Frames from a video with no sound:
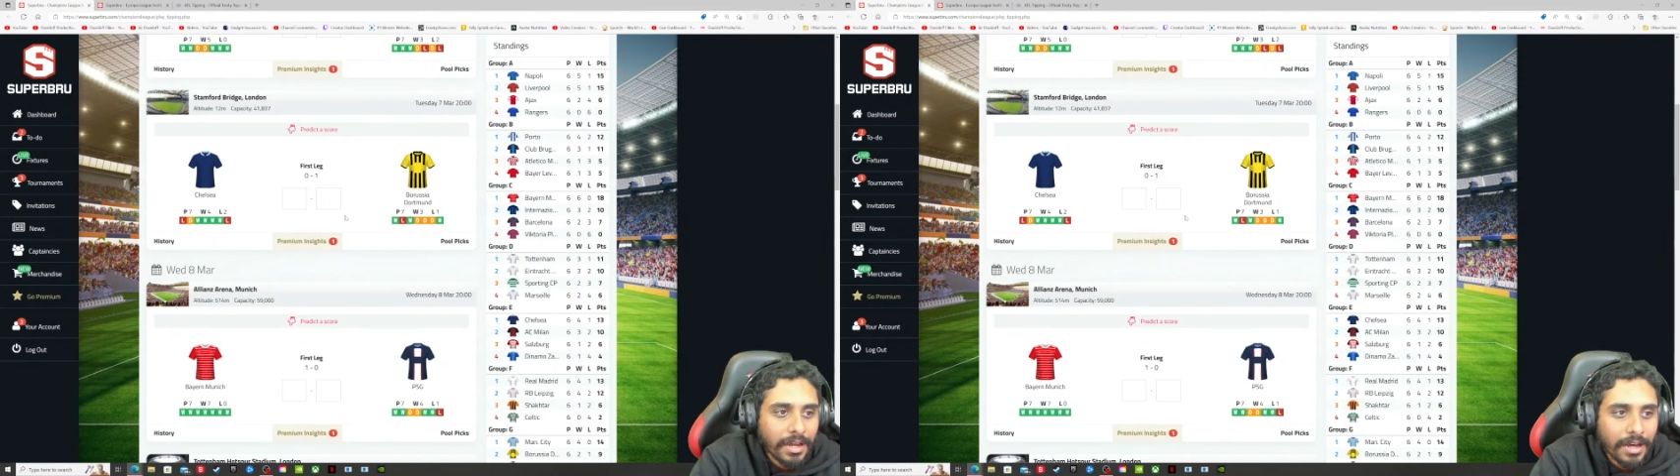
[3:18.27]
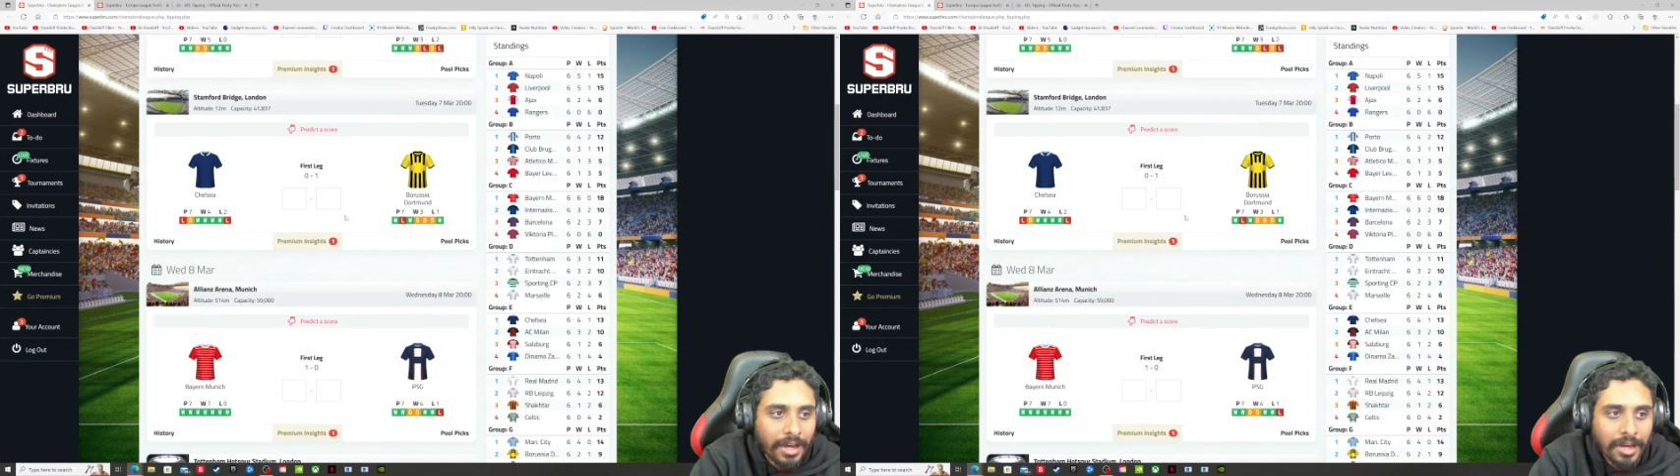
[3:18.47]

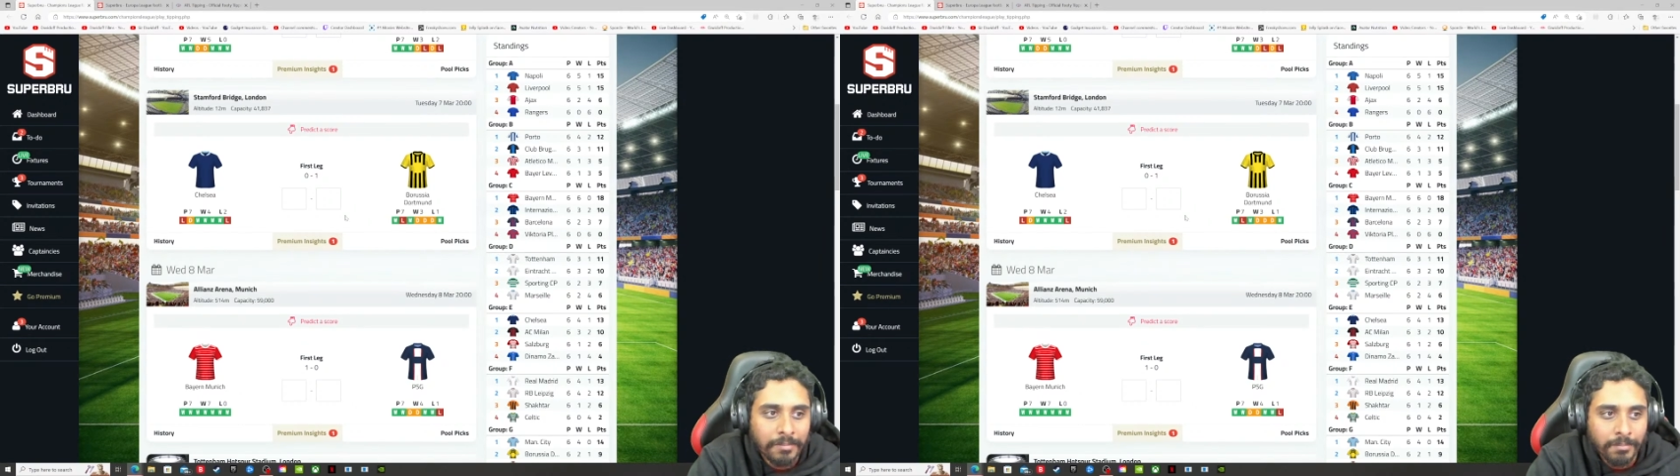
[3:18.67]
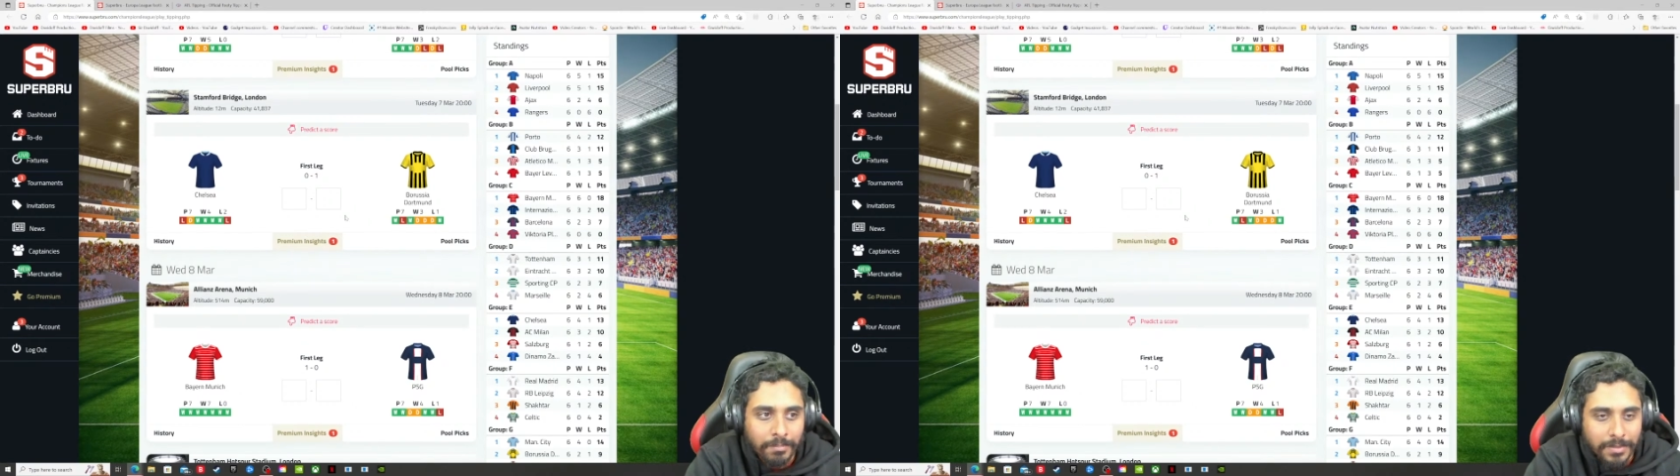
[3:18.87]

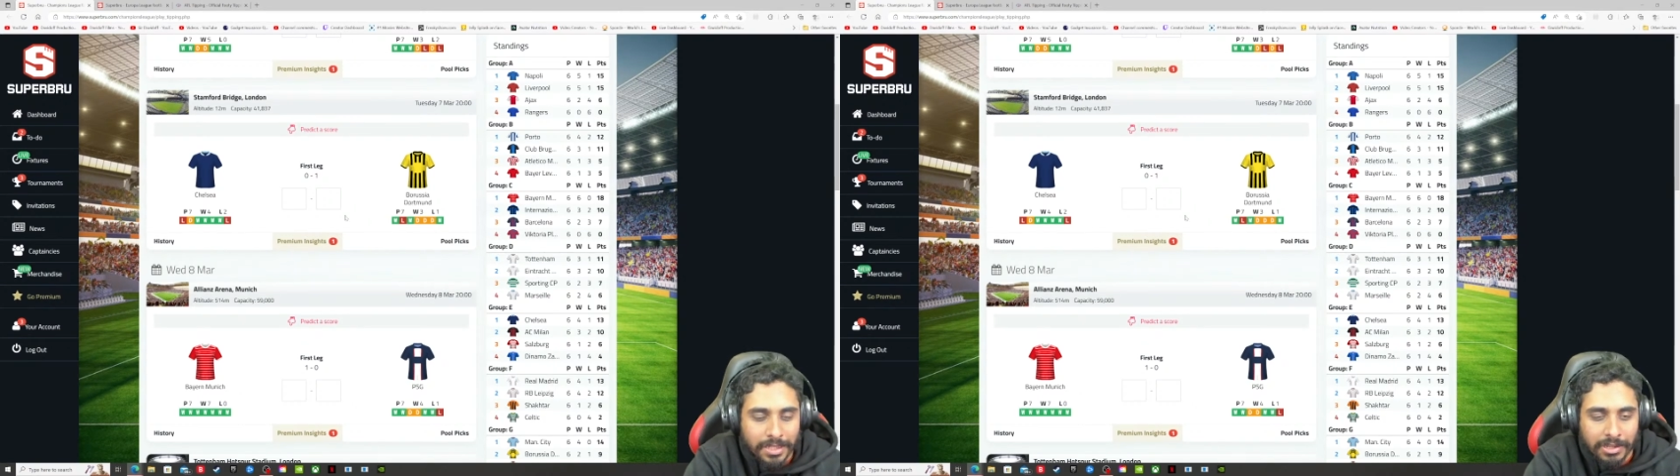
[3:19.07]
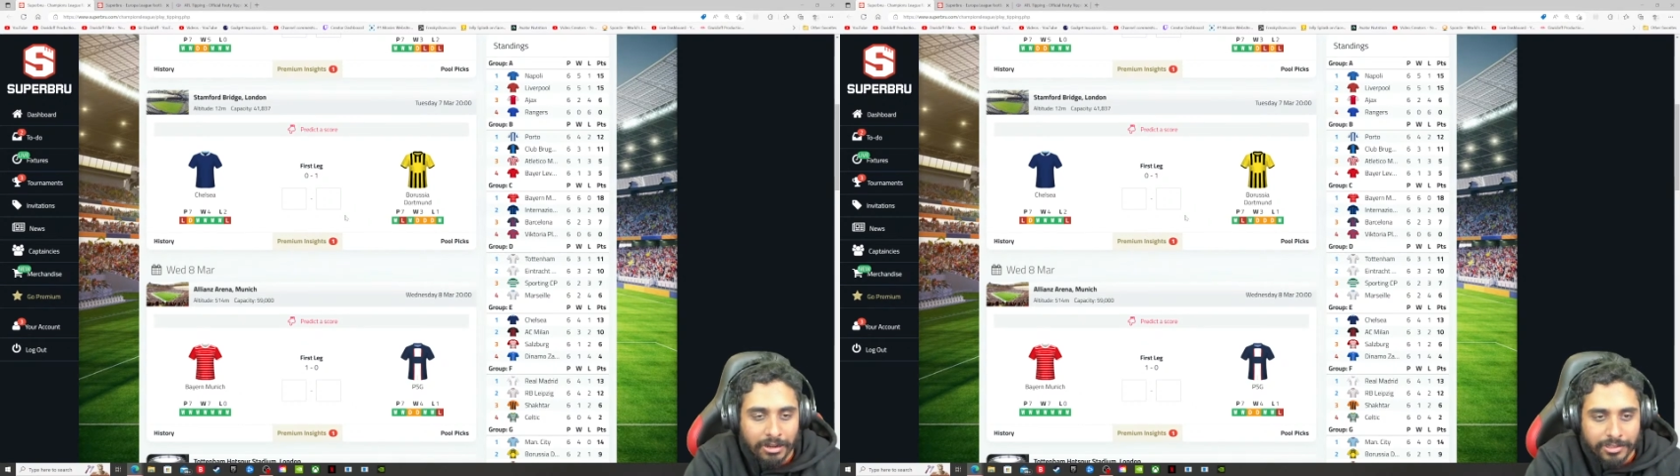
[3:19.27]
They
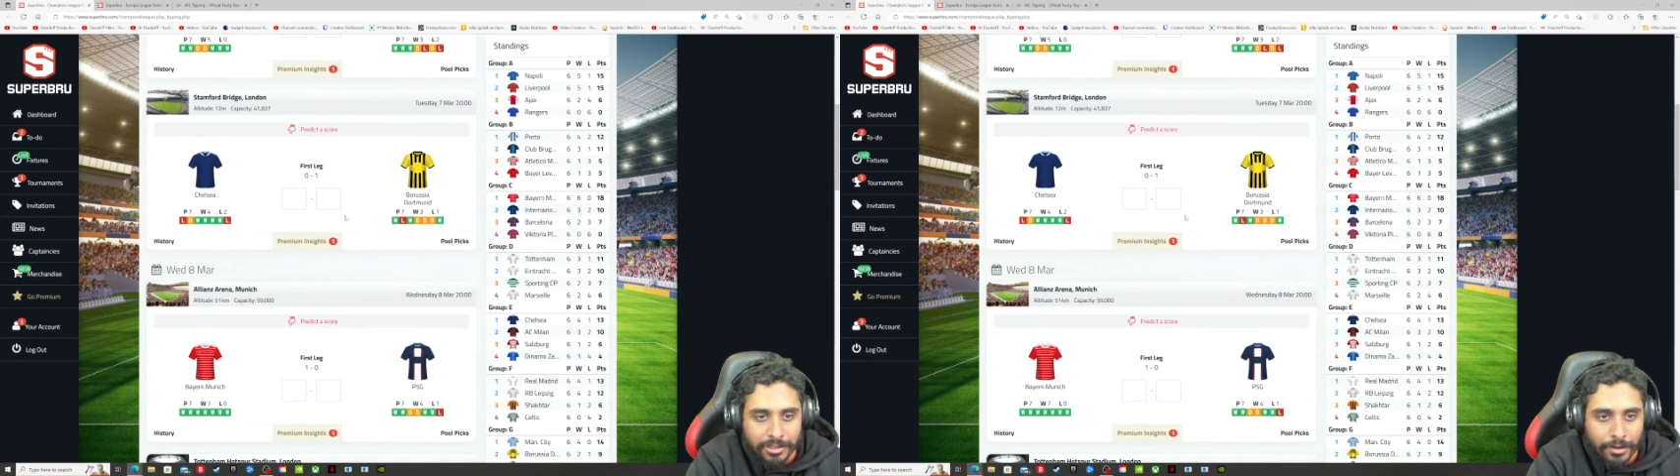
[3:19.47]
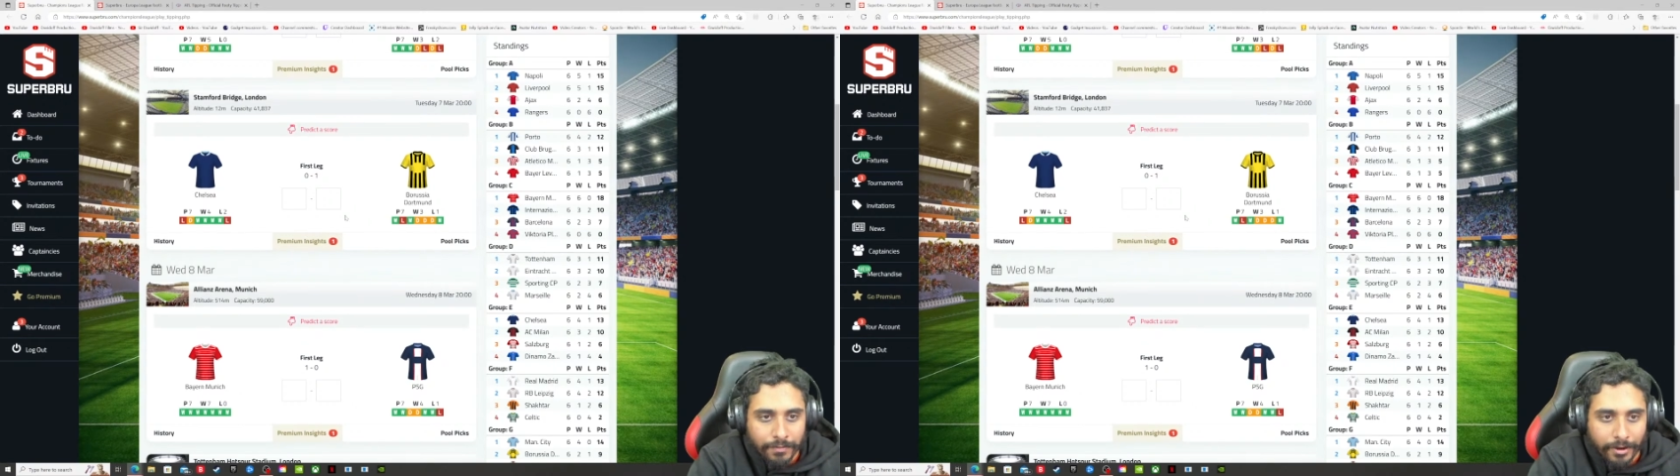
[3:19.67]
know how to
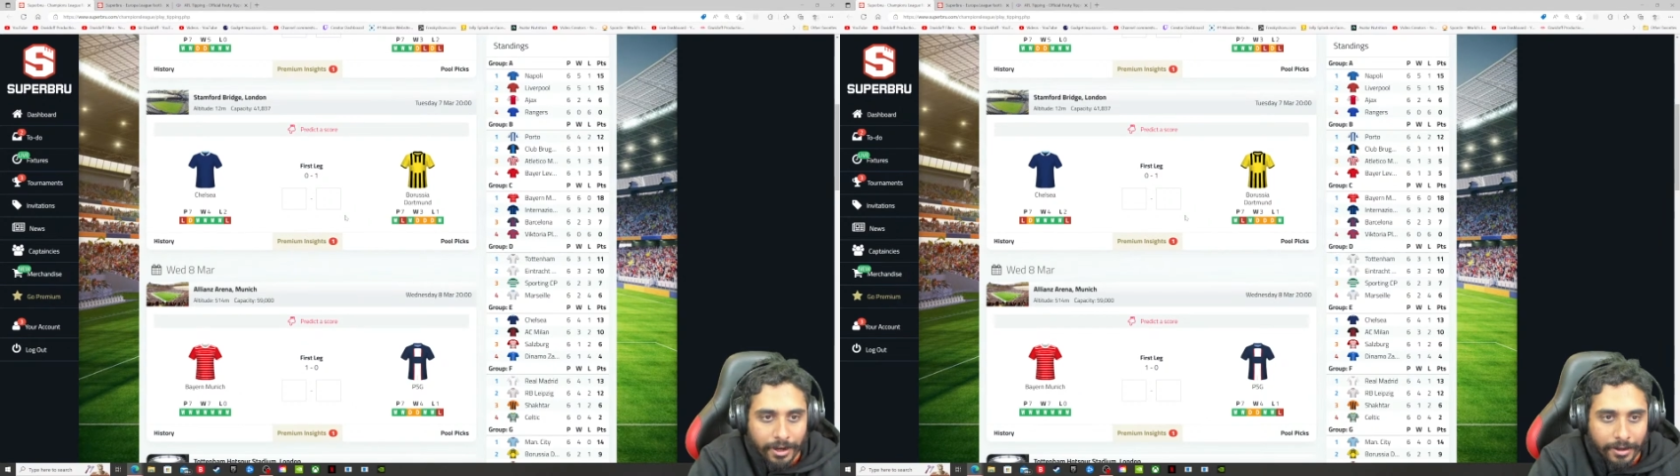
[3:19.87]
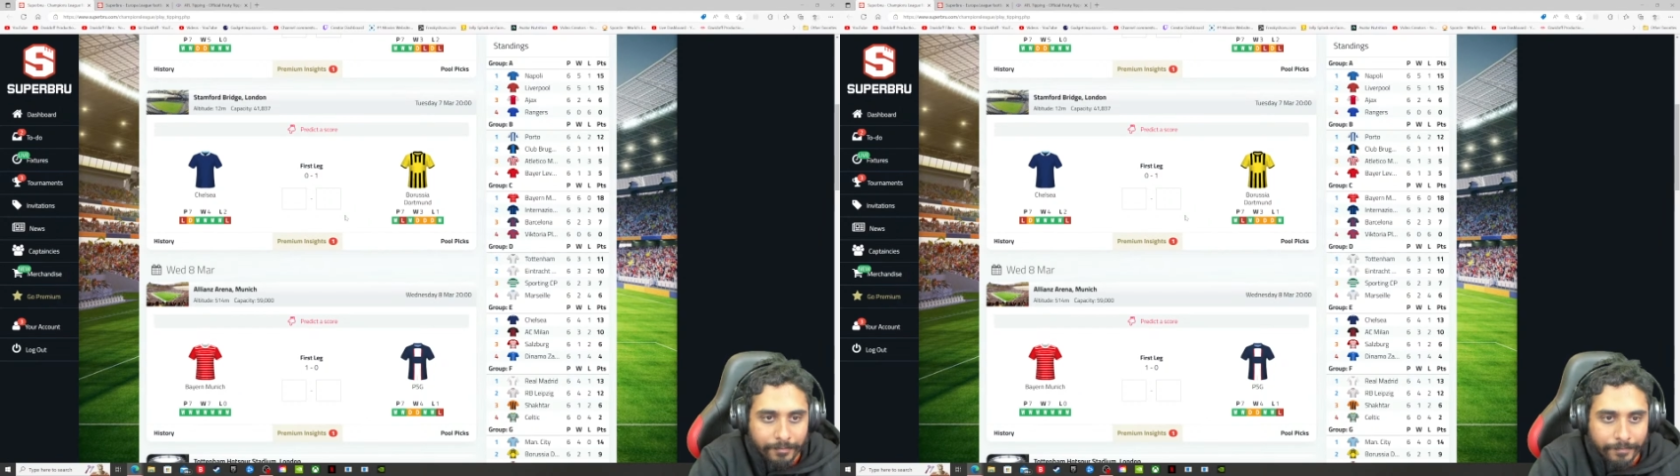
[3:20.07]
go
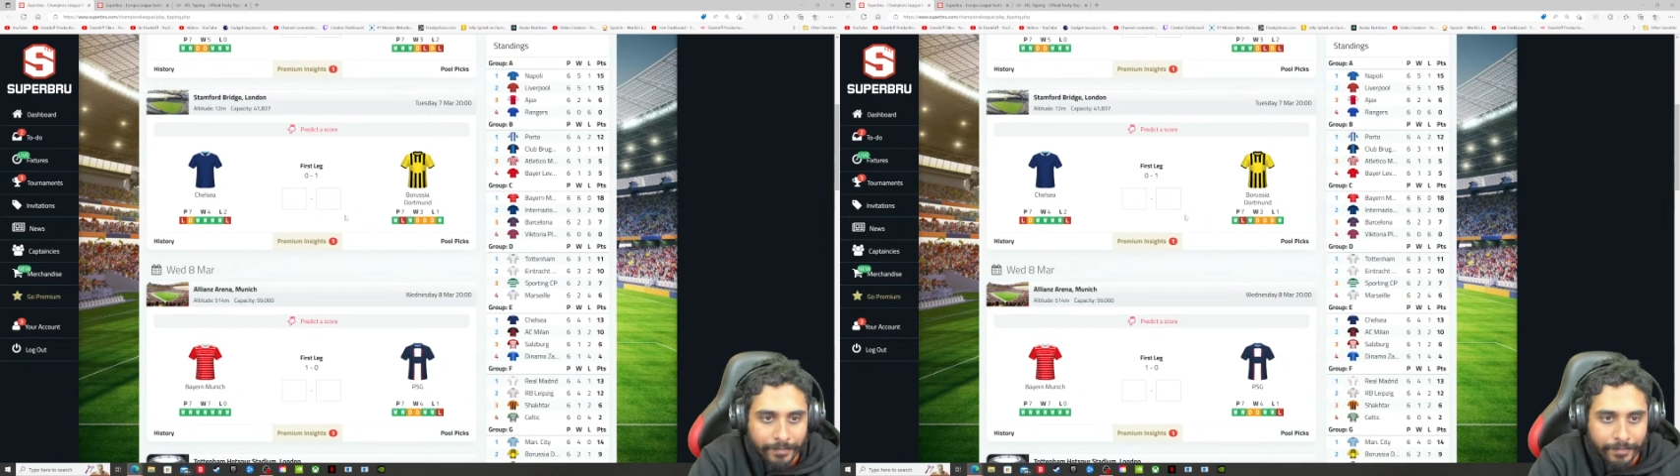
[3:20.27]
far.